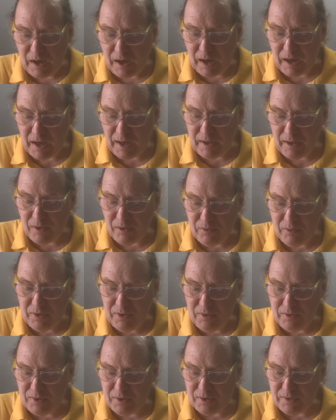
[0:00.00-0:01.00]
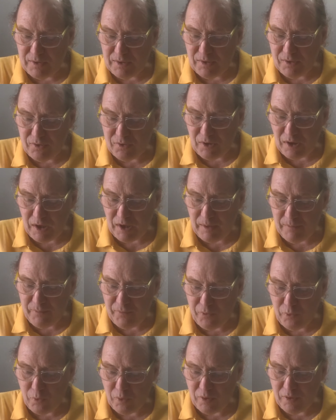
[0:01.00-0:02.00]
"I only took this job
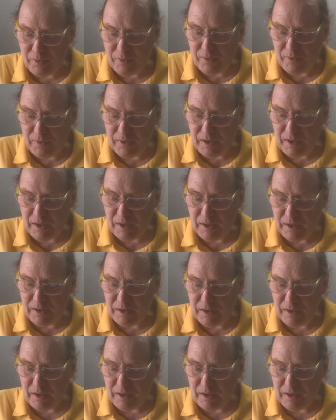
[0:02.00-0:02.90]
for the